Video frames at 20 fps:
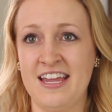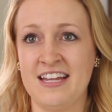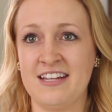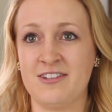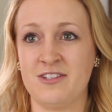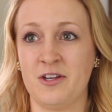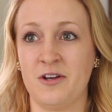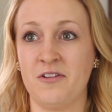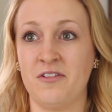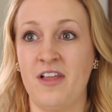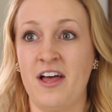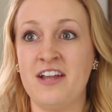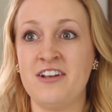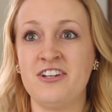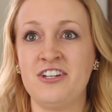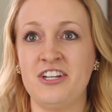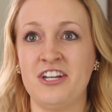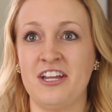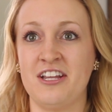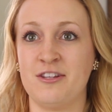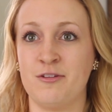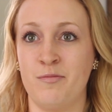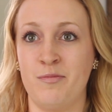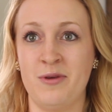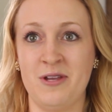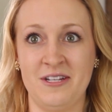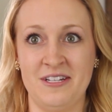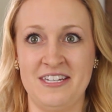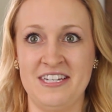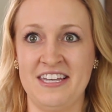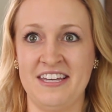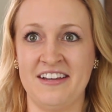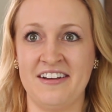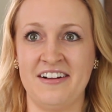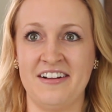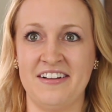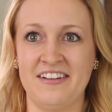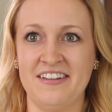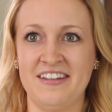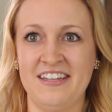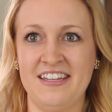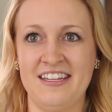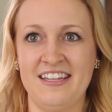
So lunch is a big deal.